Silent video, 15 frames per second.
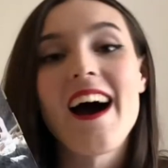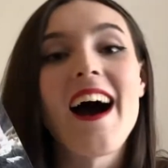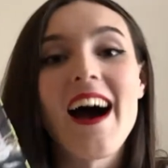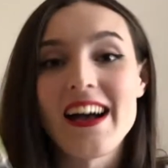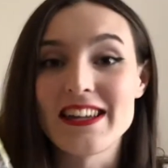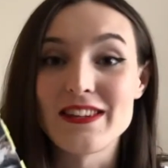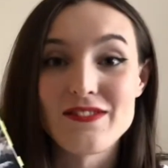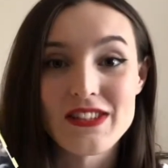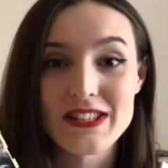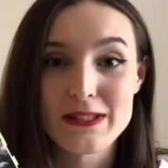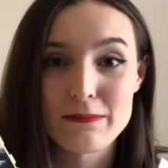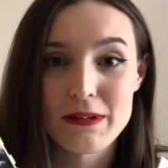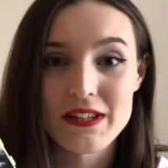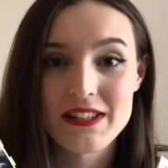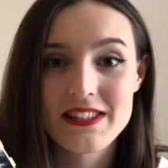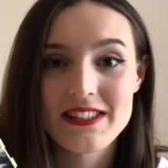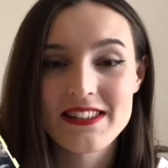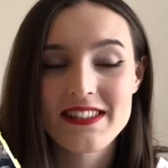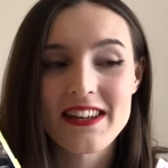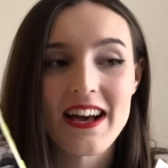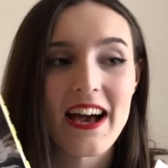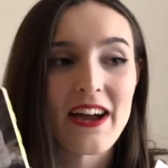I love this book.
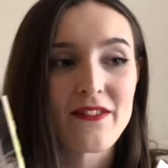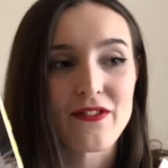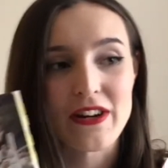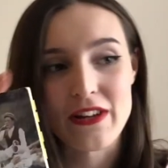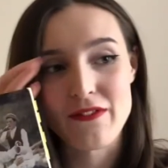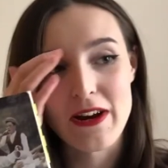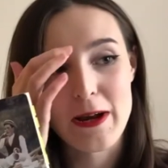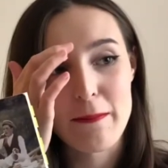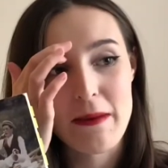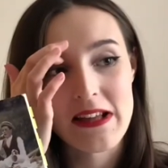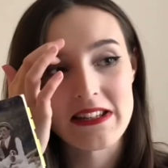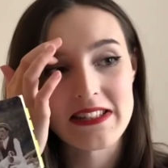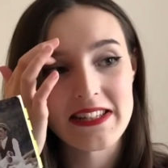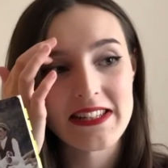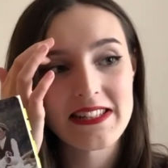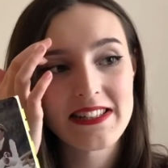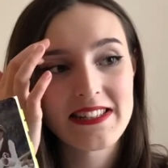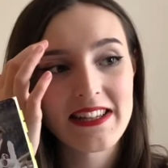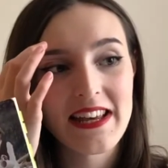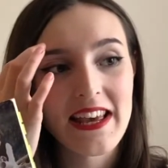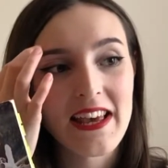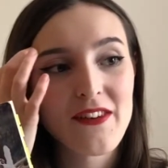I really recommend it.
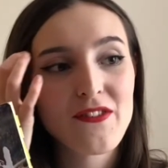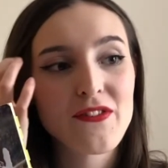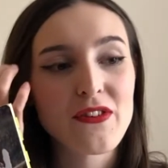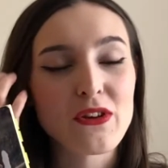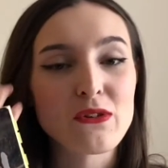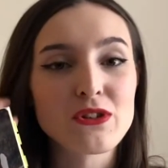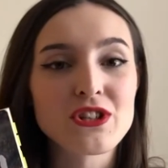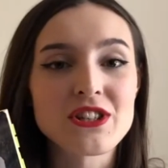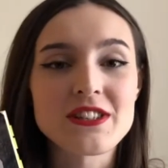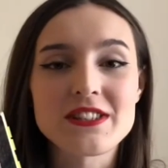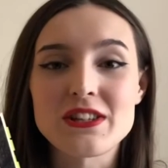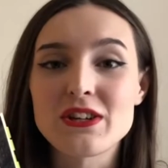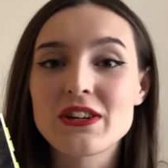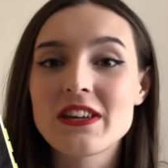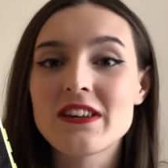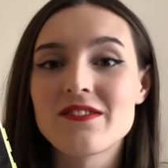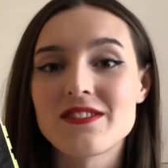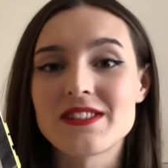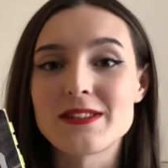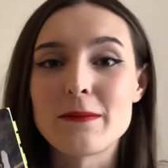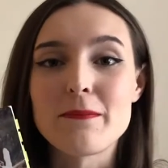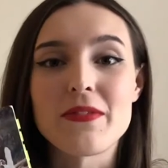If you're just looking for
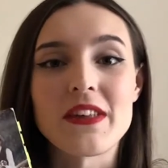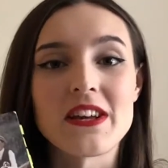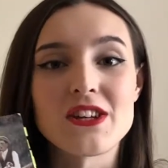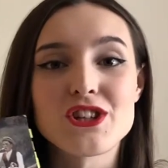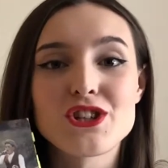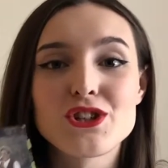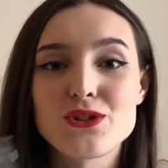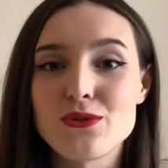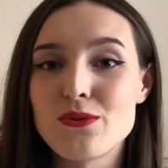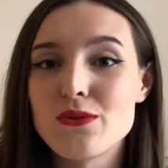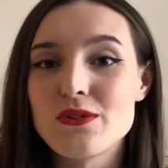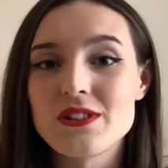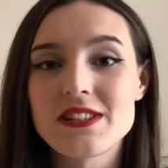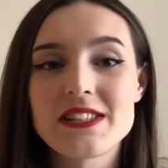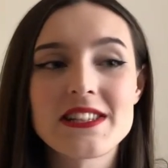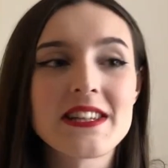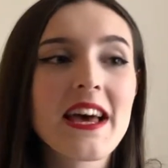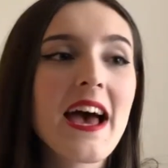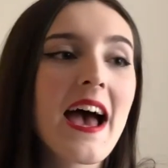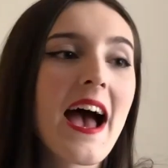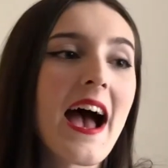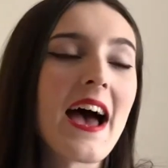something short
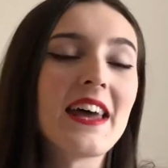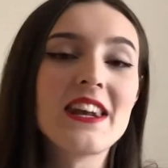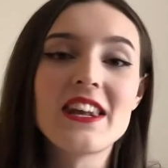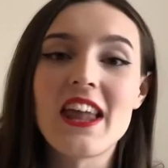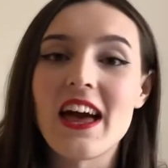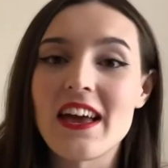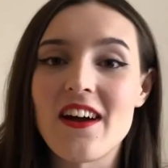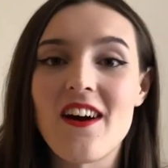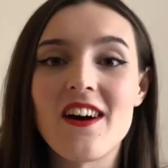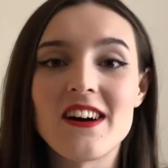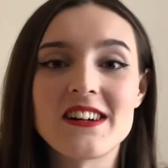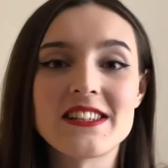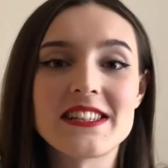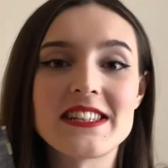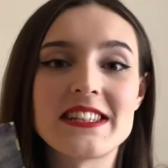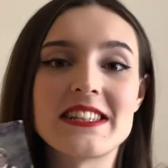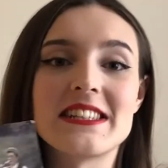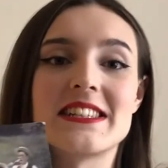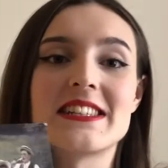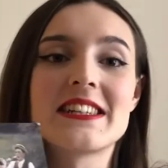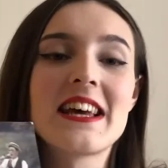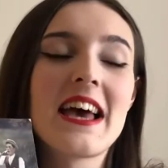and
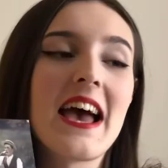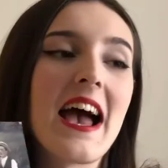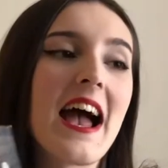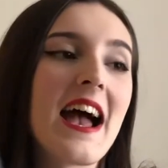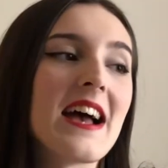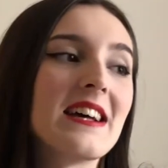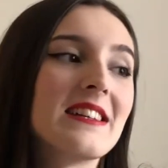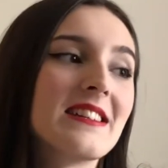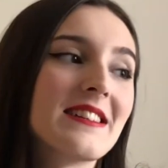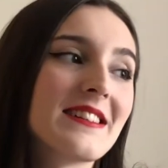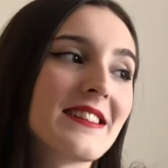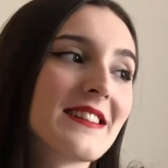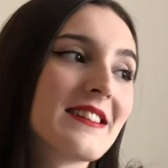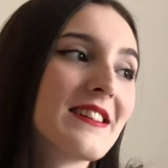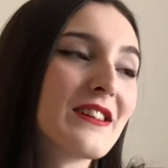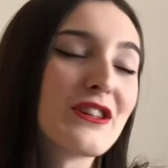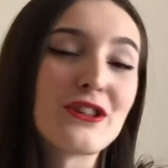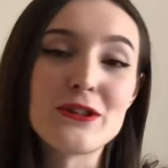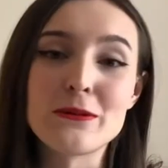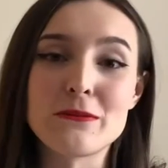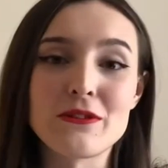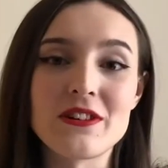light-hearted and
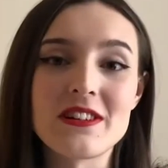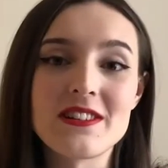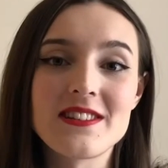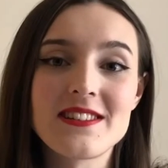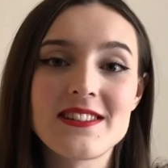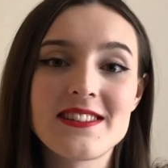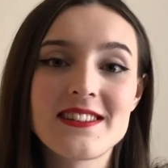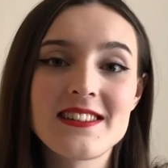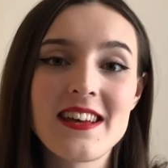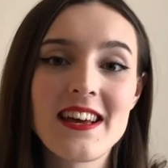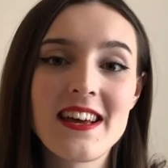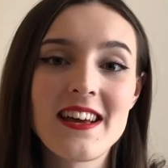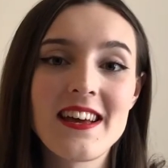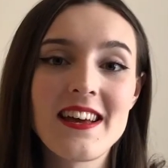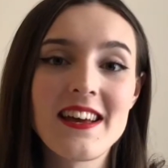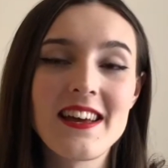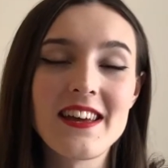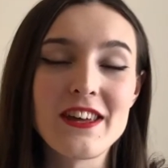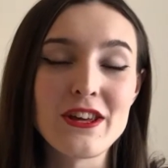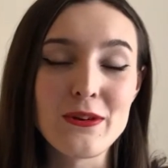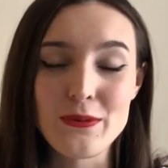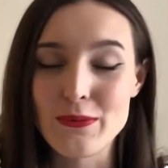humorous,
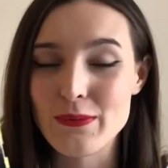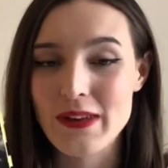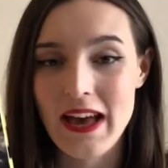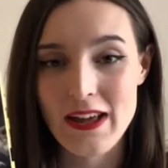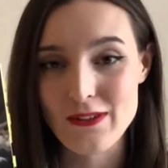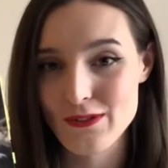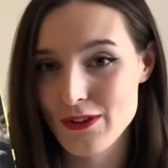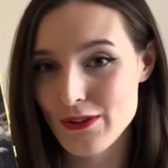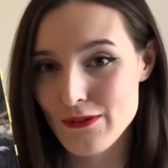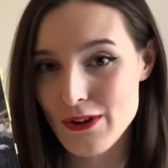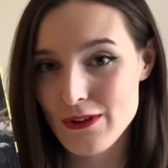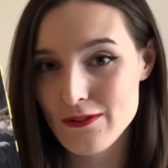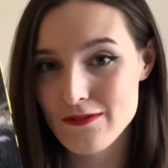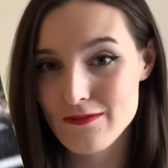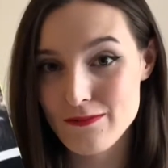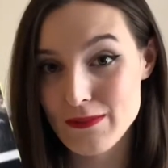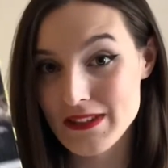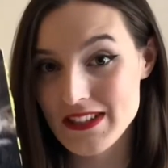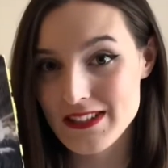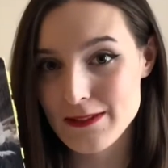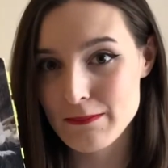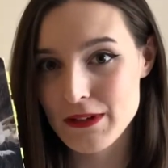you cannot go wrong with
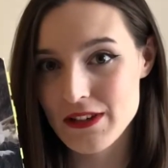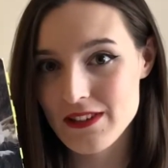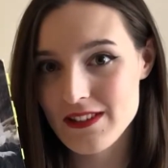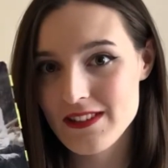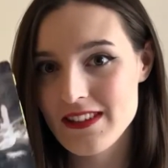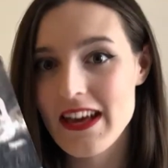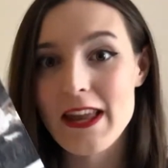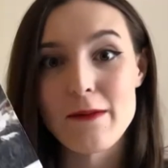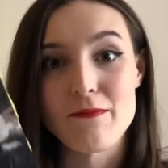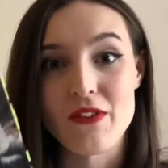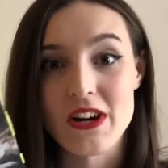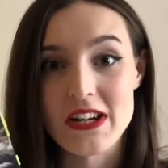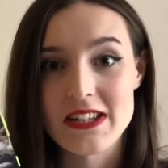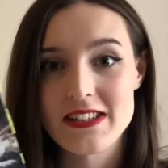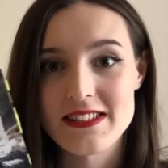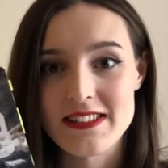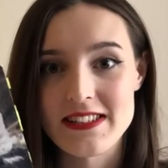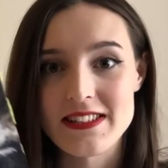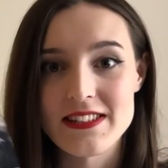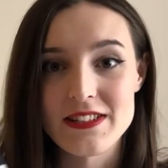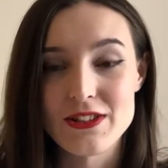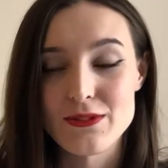this book, and I'm very
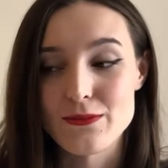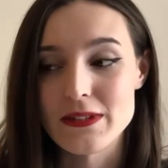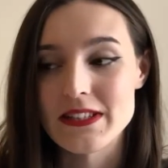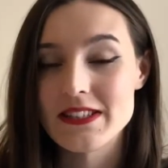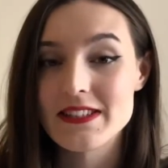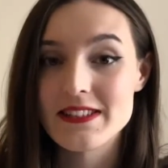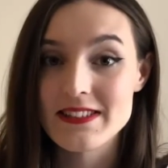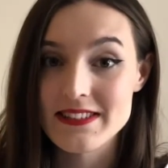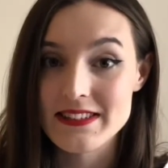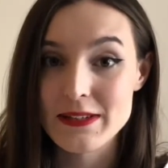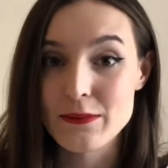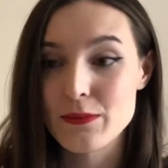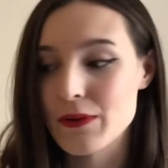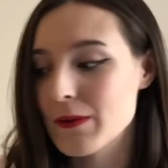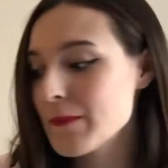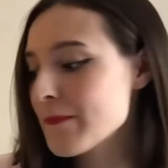excited to read the sequel.